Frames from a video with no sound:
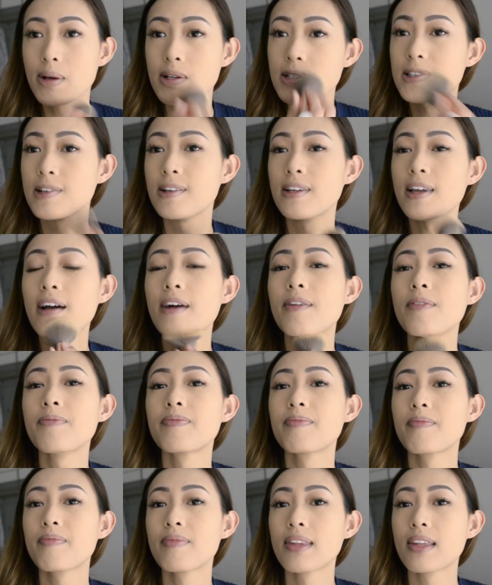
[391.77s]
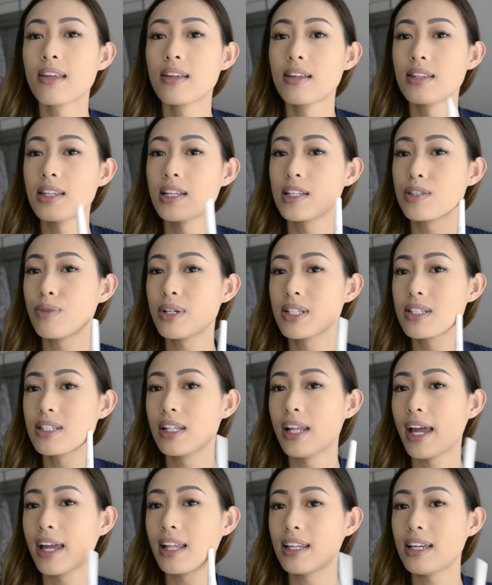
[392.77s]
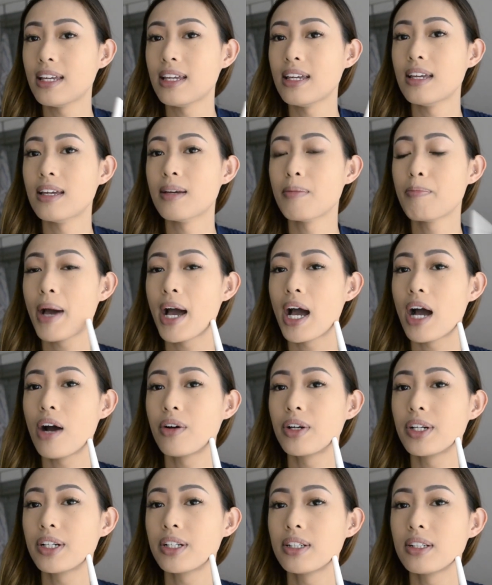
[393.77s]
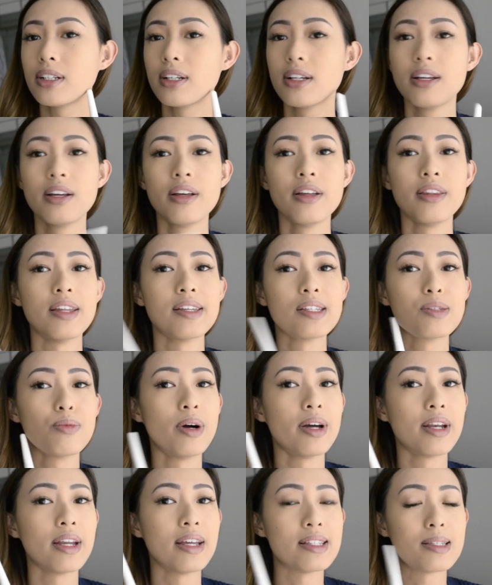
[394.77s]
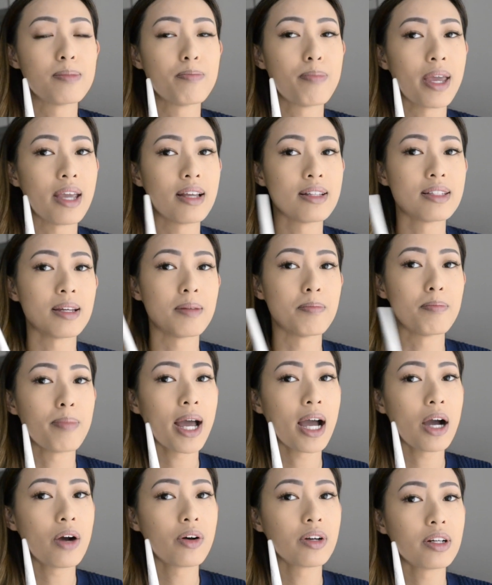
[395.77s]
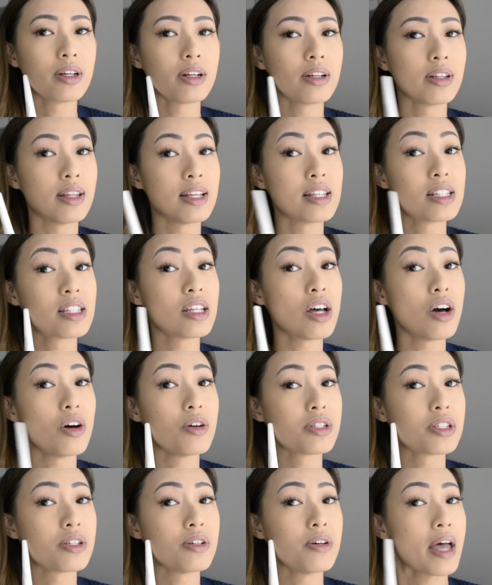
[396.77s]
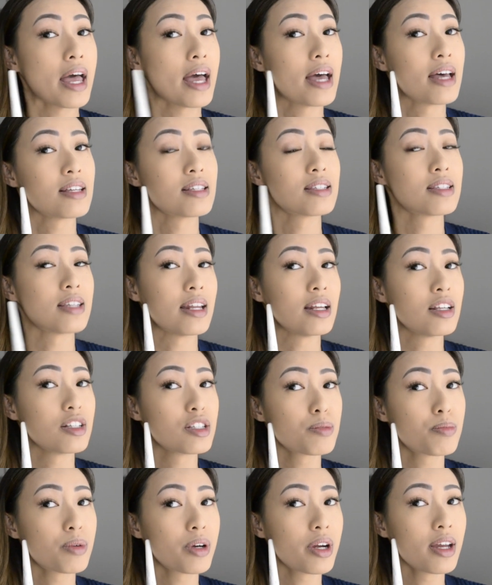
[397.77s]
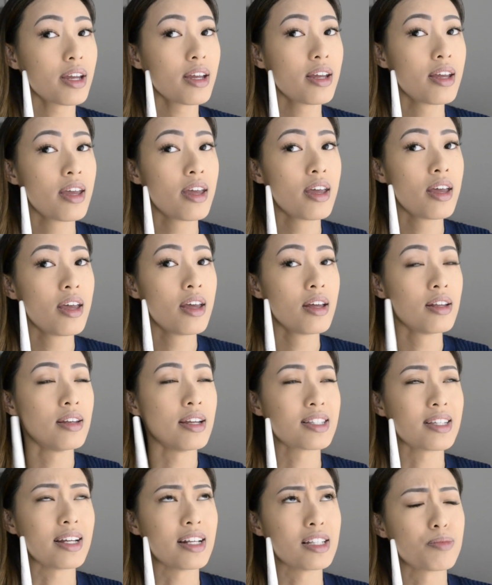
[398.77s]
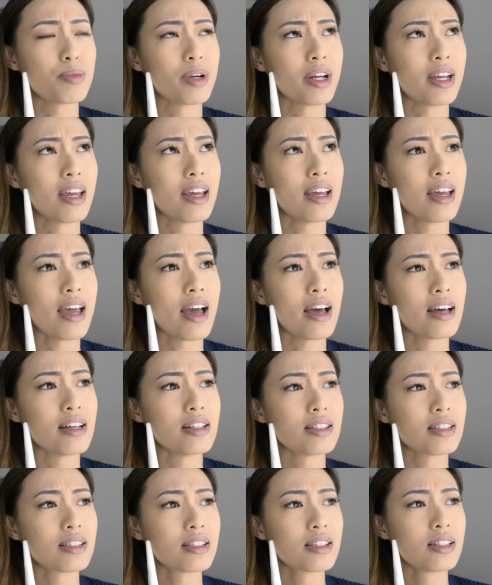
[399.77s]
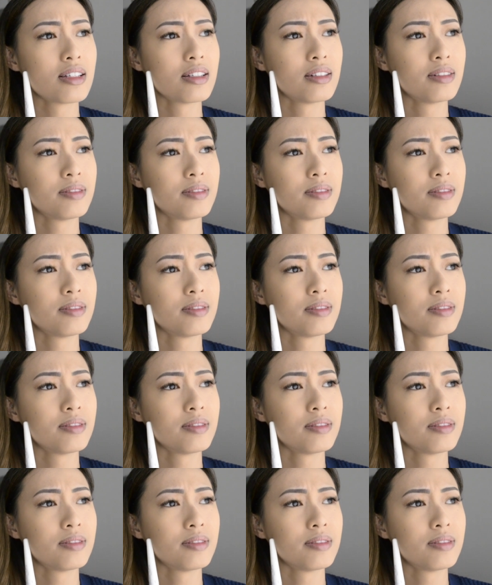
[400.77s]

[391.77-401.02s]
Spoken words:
So yeah, this one's lightly powdered. This one is baked and powdered. This also has setting spray. Not setting spray, it has